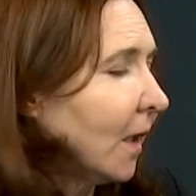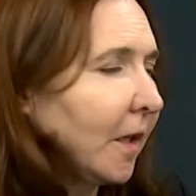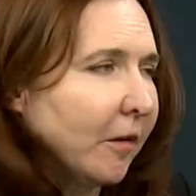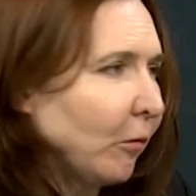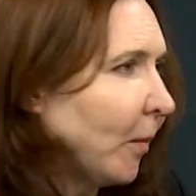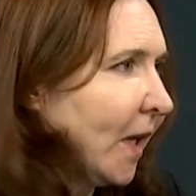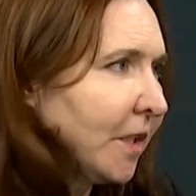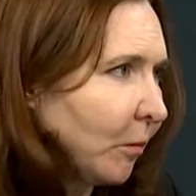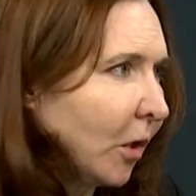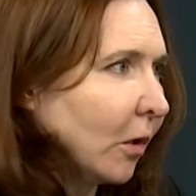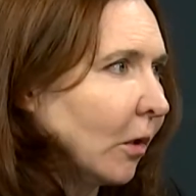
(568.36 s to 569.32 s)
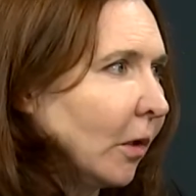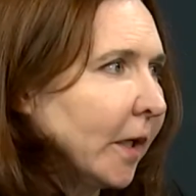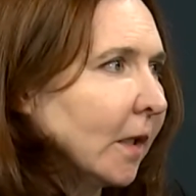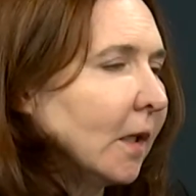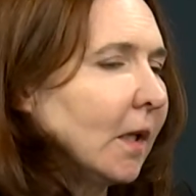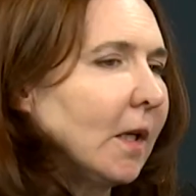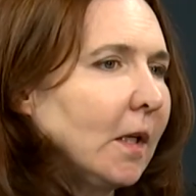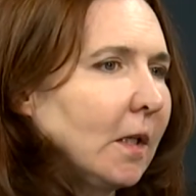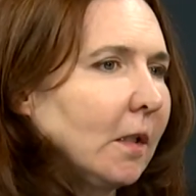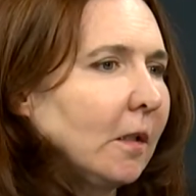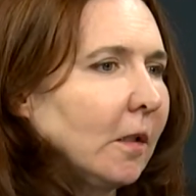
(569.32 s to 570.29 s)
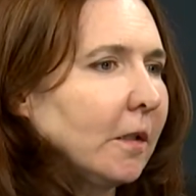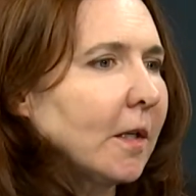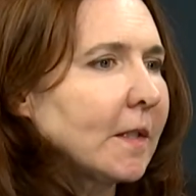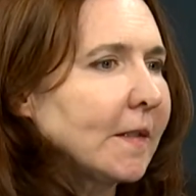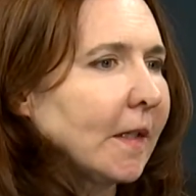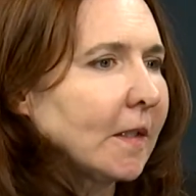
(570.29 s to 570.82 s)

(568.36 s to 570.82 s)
Never mind in Mongolia, nursing